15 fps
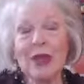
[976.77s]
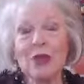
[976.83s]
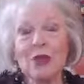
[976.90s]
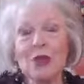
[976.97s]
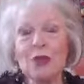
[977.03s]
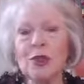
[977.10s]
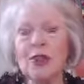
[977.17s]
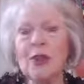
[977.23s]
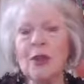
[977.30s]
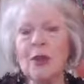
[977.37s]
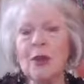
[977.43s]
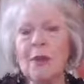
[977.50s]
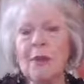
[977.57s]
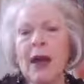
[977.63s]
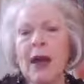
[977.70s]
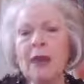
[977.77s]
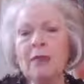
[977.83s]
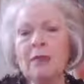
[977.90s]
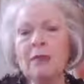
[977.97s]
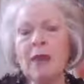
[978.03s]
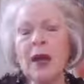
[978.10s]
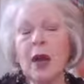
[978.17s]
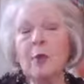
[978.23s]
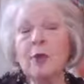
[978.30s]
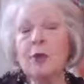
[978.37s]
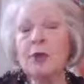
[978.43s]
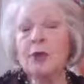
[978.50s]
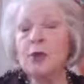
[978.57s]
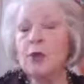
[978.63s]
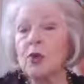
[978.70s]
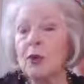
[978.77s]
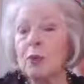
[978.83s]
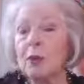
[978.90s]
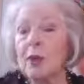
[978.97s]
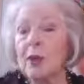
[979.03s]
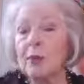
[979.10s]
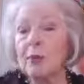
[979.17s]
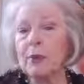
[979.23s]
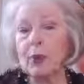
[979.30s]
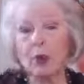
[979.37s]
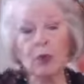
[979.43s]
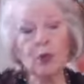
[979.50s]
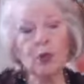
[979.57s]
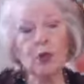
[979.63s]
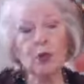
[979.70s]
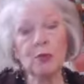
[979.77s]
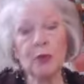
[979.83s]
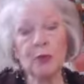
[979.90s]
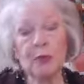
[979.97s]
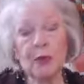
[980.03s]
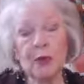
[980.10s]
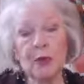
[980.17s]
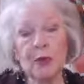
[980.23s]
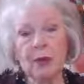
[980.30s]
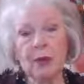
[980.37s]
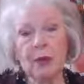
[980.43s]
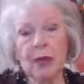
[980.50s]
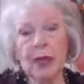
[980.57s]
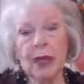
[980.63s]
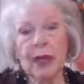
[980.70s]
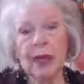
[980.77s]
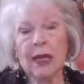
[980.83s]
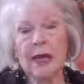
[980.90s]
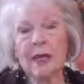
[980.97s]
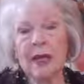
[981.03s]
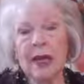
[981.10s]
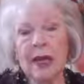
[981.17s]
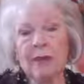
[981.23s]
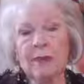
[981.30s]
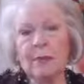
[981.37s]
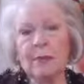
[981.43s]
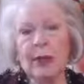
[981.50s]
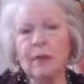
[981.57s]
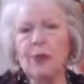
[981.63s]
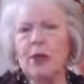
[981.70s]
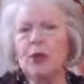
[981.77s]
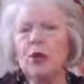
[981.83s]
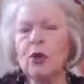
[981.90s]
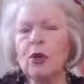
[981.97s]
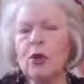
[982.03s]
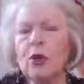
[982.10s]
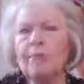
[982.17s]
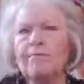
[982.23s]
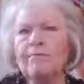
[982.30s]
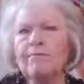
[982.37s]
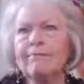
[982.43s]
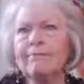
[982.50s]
So just think about a person or people or a group of people that maybe you're